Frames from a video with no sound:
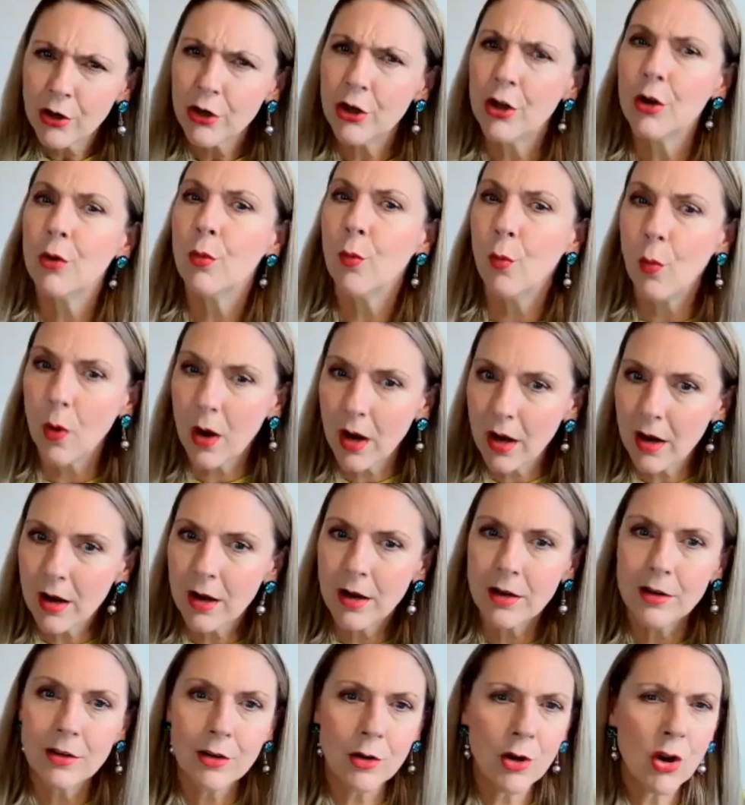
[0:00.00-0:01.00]
you
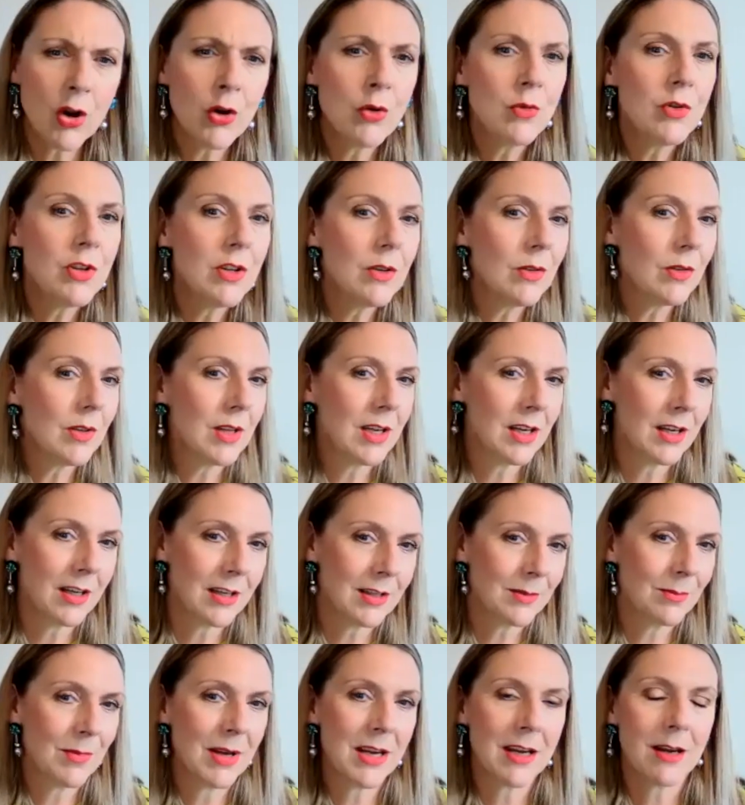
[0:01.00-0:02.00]
know, who do you think
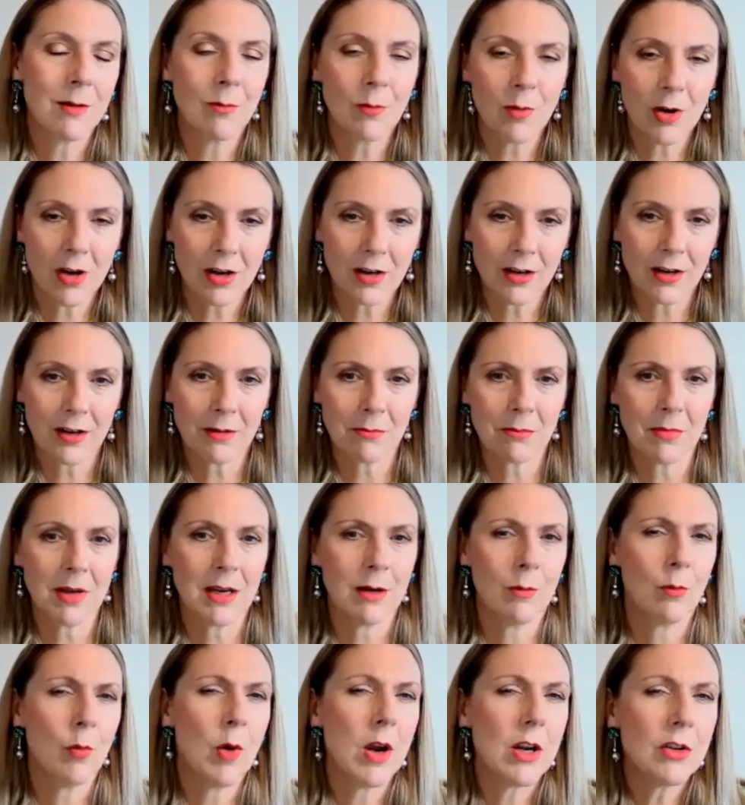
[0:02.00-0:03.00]
is making work like
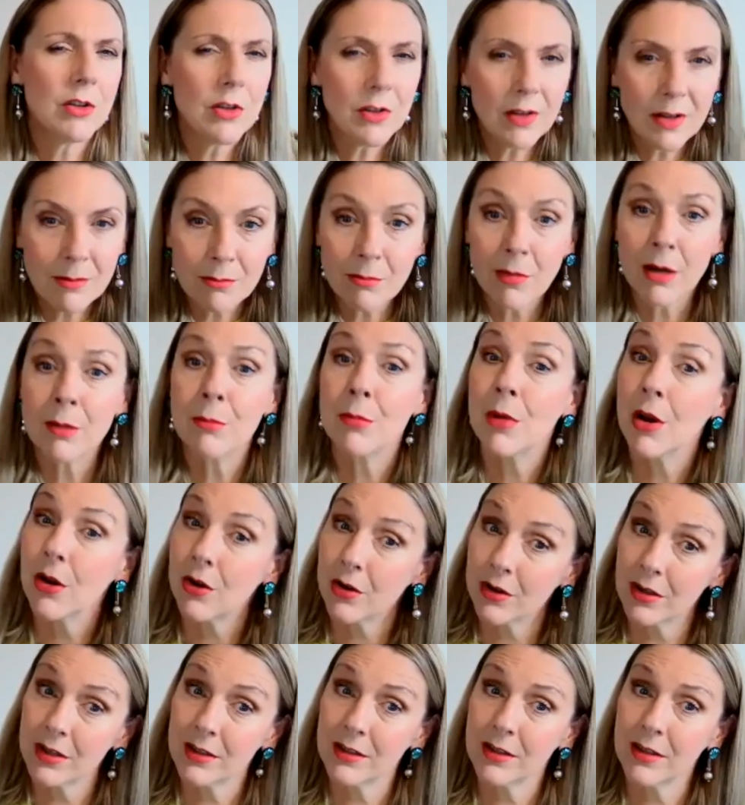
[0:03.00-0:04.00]
me? Where do you think my
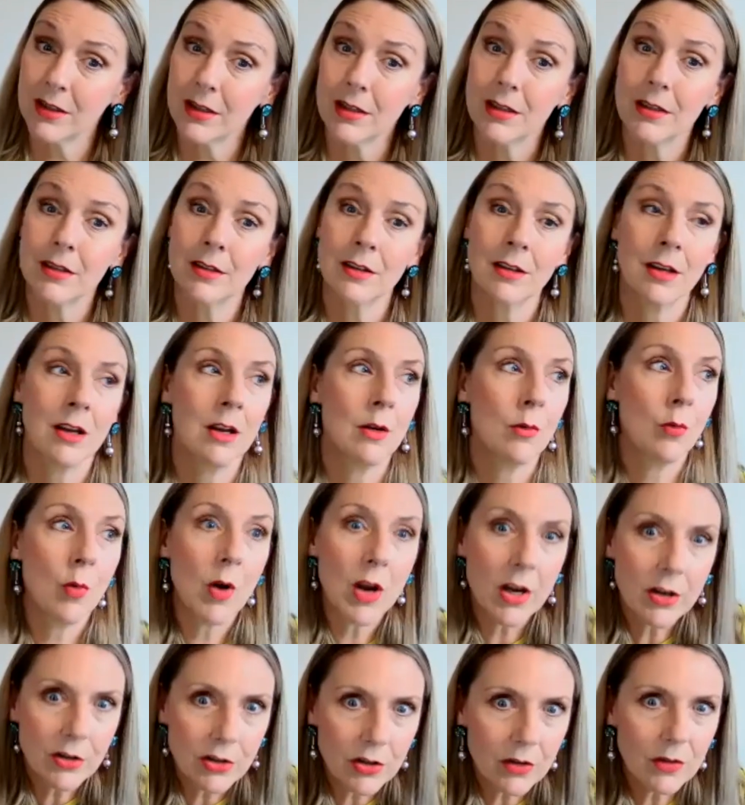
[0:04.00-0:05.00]
market is?
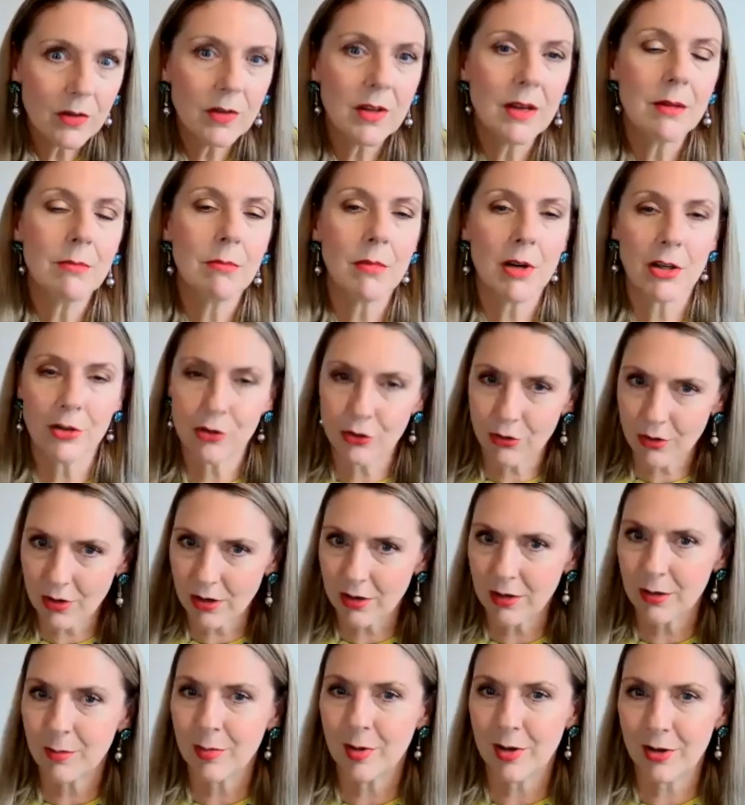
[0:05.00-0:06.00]
Where do you think my
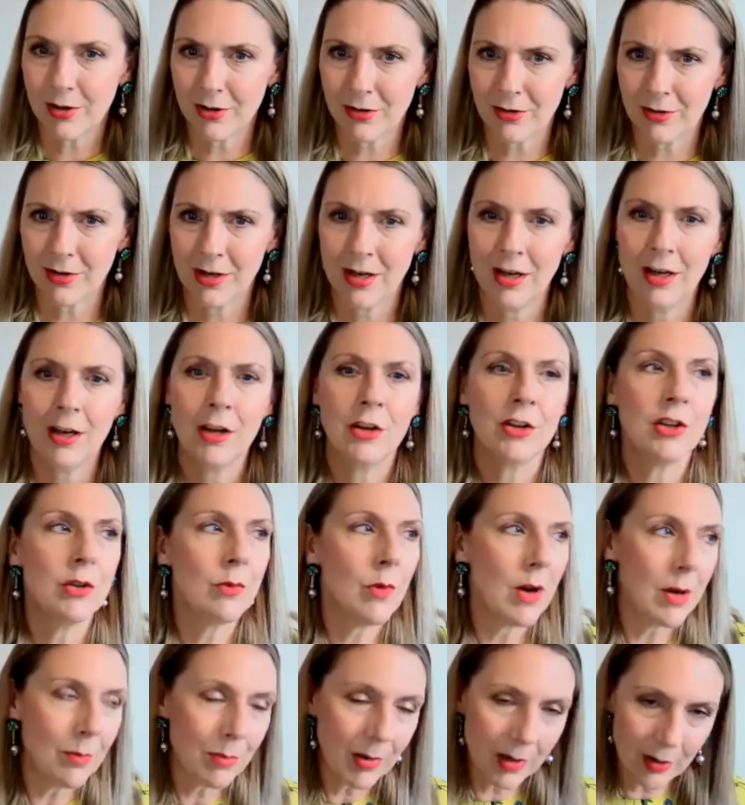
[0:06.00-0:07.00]
tribe are? Do
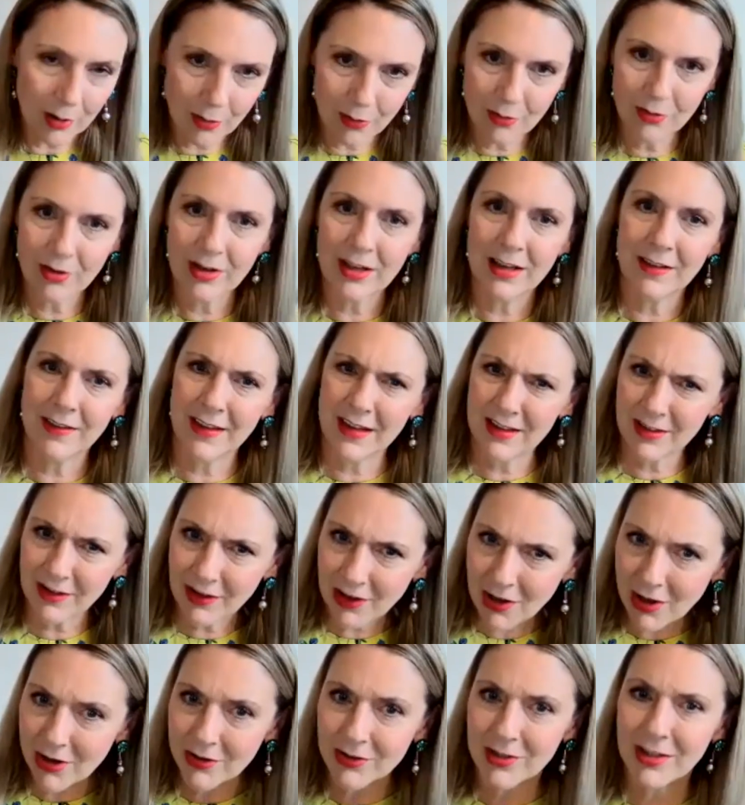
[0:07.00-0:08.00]
I belong in this
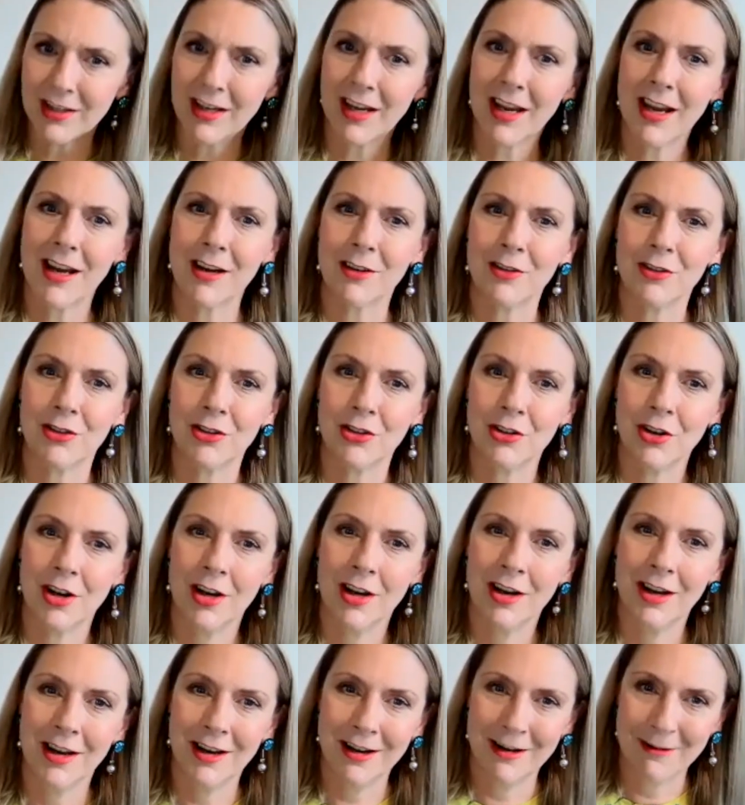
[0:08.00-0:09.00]
cutting edge
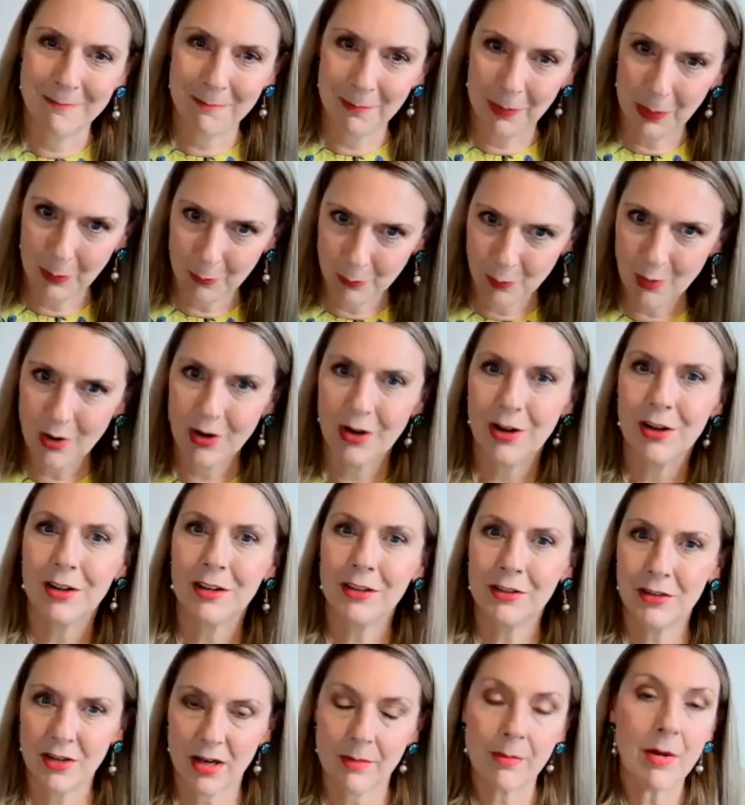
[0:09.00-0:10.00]

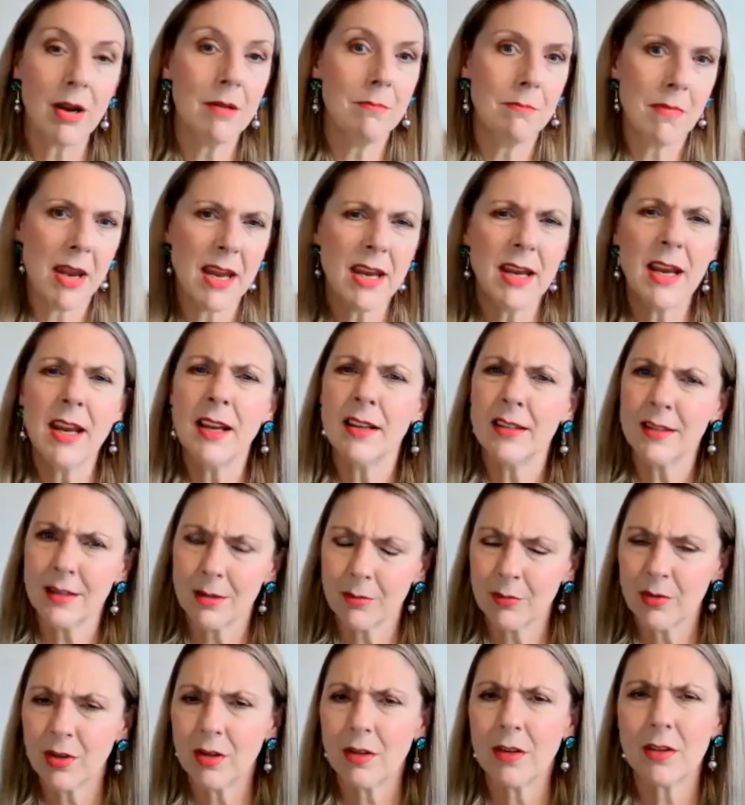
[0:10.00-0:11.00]
world? Am I making
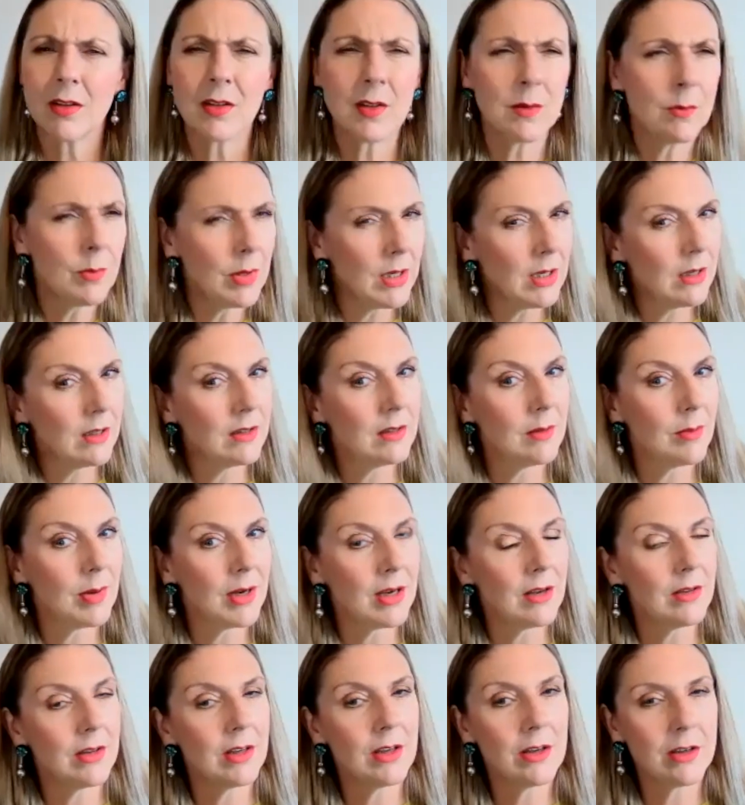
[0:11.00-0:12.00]
something that speaks
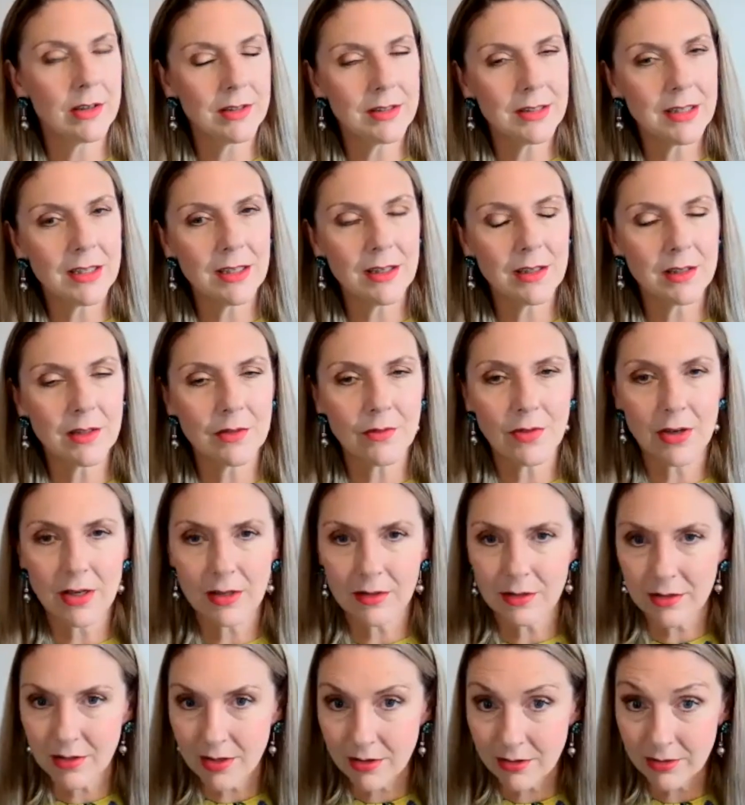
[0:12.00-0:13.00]
about the ideas of our
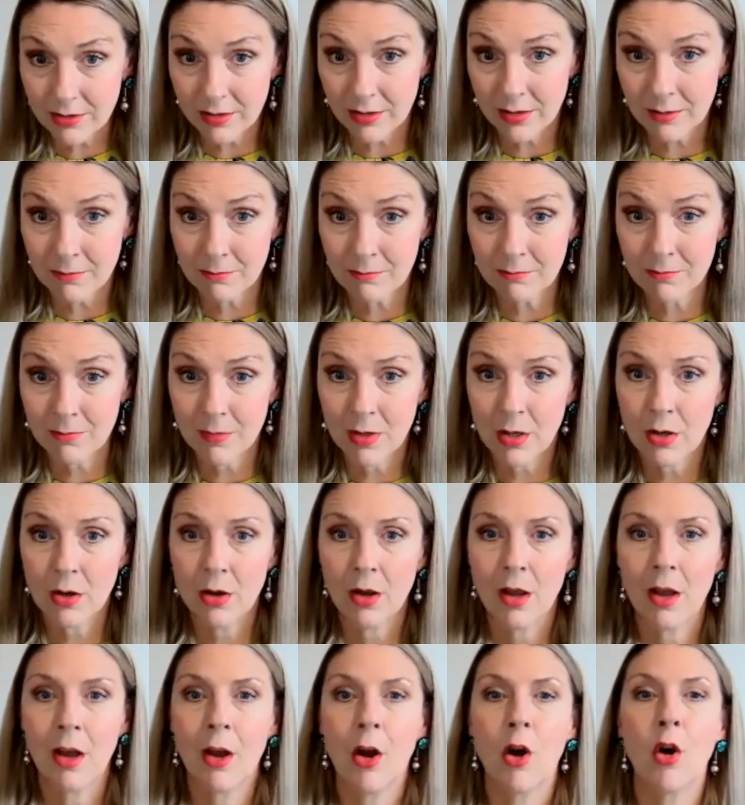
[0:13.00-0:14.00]
time?
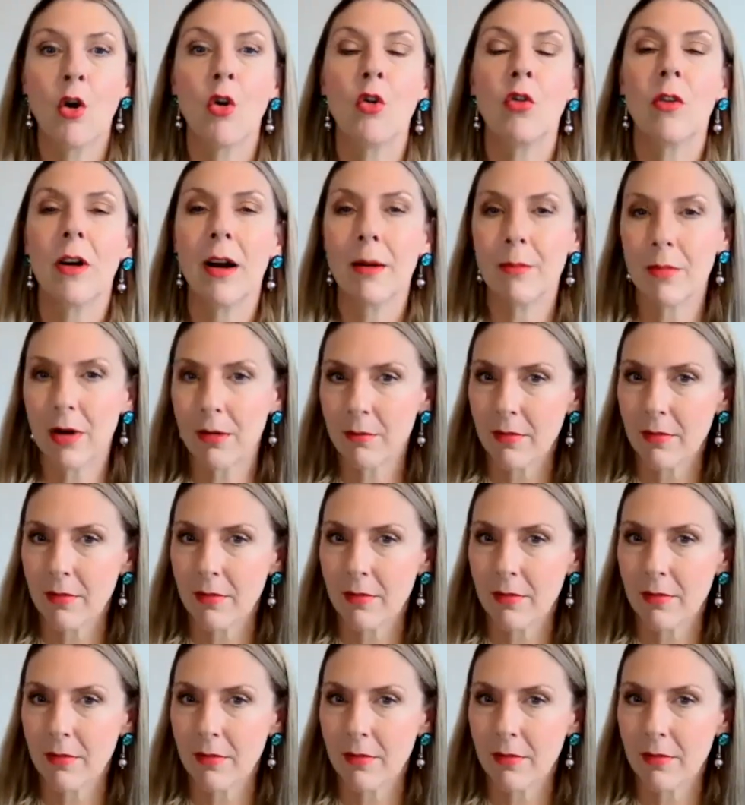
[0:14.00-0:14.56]
Or am I